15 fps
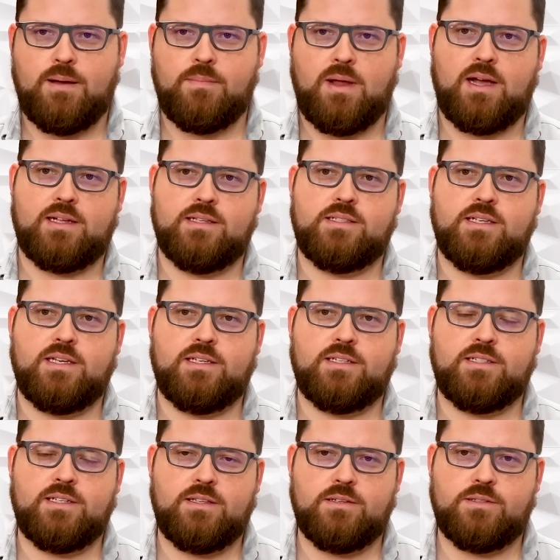I'm not consenting
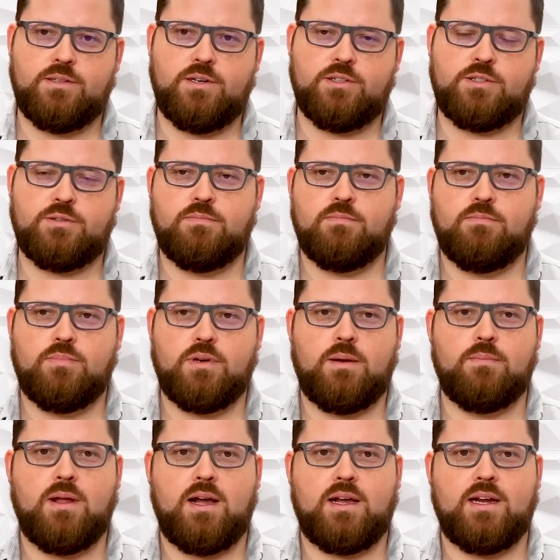to the search, but
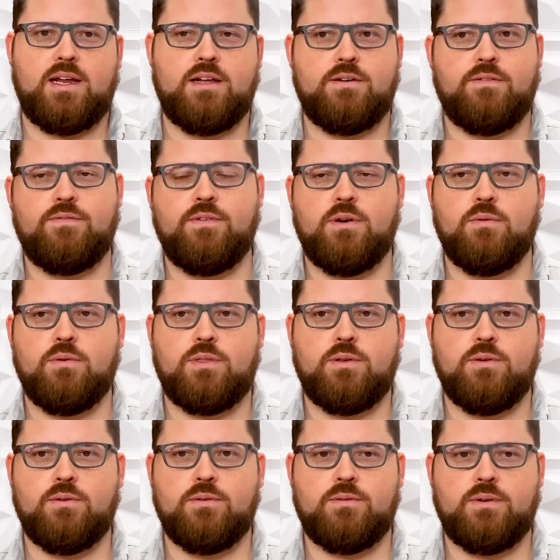I'm not going to interfere with
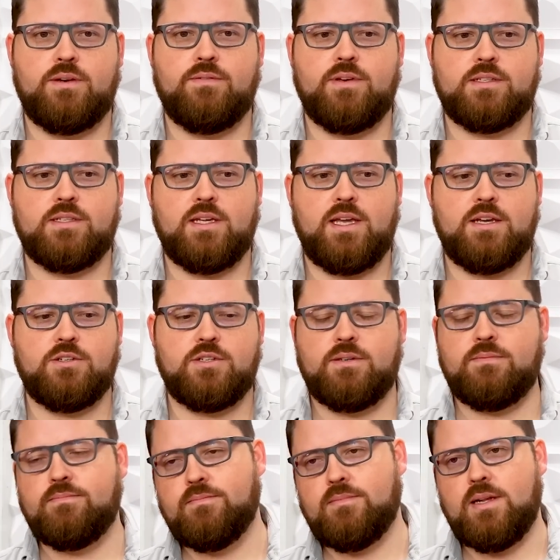your
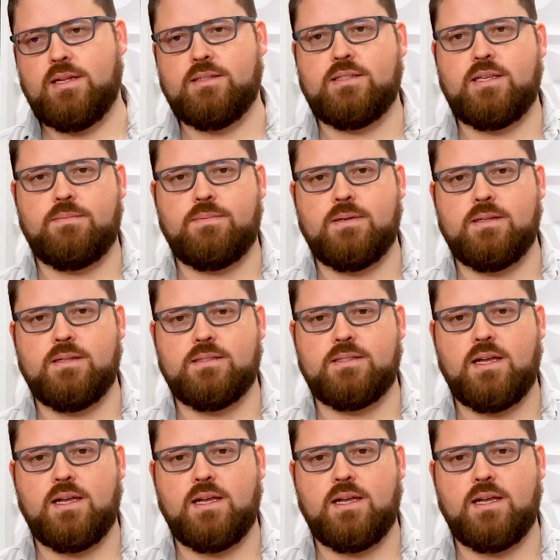investigation and step into the